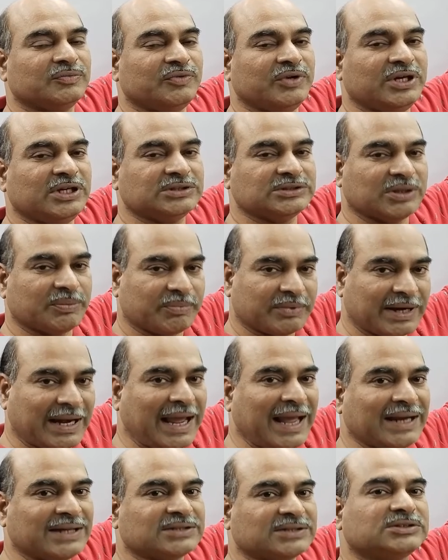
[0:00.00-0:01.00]
We
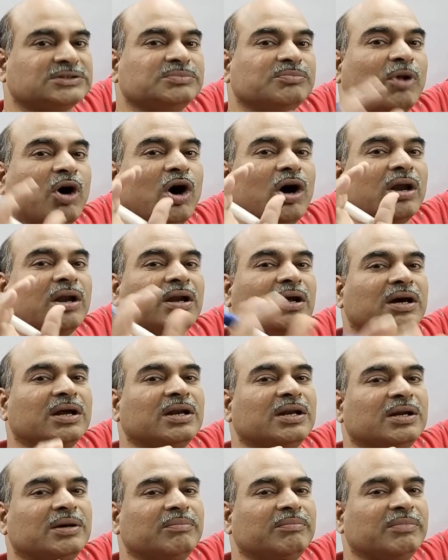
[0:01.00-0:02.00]
subtract
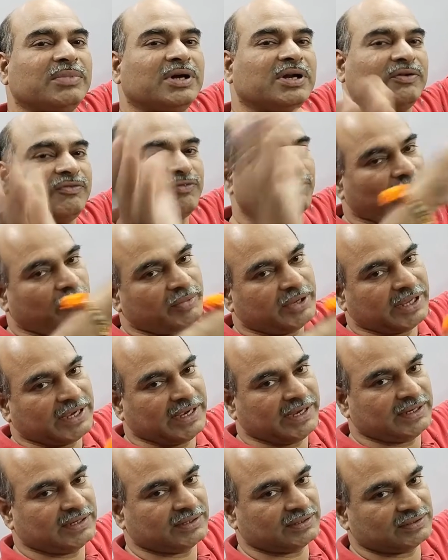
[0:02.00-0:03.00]
smaller number from
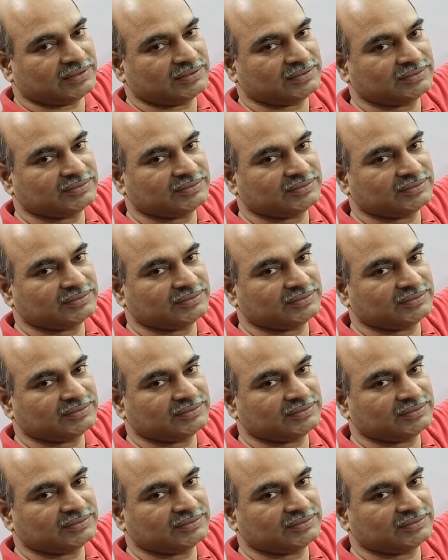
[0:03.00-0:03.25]
greater.